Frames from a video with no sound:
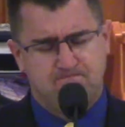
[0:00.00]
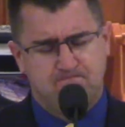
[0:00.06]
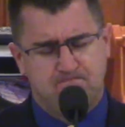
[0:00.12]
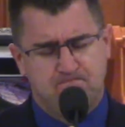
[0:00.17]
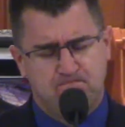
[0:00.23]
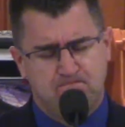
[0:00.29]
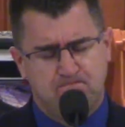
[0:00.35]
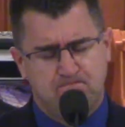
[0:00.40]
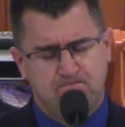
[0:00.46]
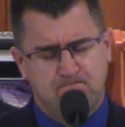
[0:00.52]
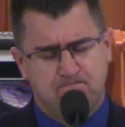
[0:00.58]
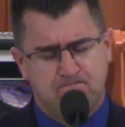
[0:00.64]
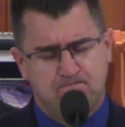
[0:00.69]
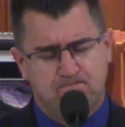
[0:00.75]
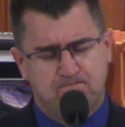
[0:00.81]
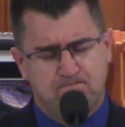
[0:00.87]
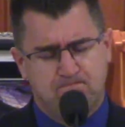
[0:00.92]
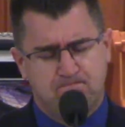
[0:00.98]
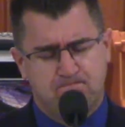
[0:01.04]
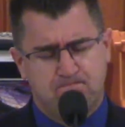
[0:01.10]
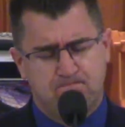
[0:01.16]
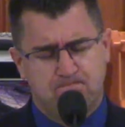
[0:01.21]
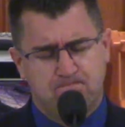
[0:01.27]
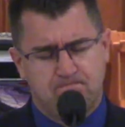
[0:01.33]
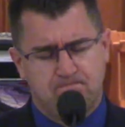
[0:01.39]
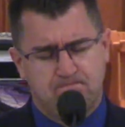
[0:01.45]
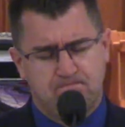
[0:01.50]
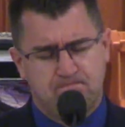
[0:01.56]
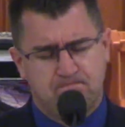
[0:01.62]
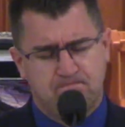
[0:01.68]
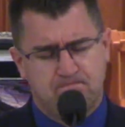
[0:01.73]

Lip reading: No one is speaking in this clip.